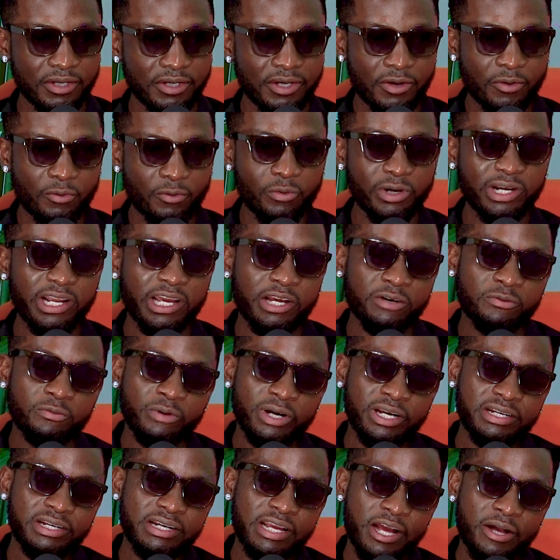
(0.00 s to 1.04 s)
When
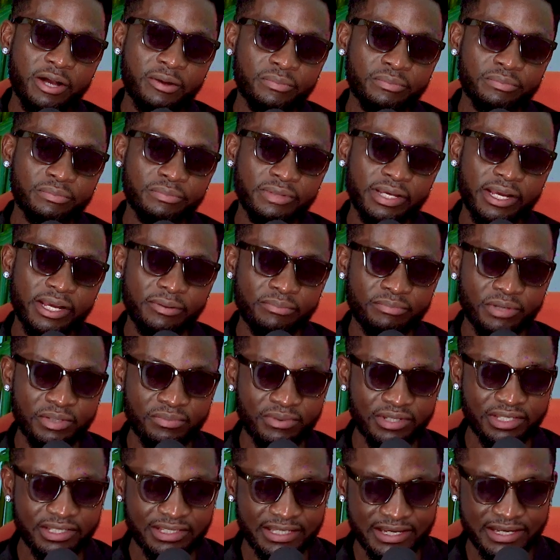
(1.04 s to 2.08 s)

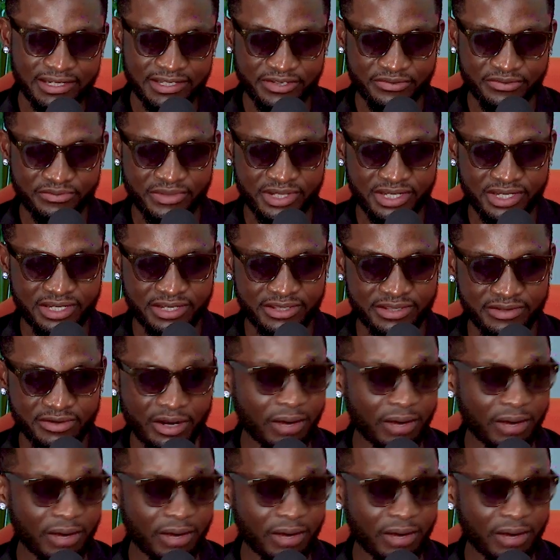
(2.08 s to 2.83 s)
BB sent me,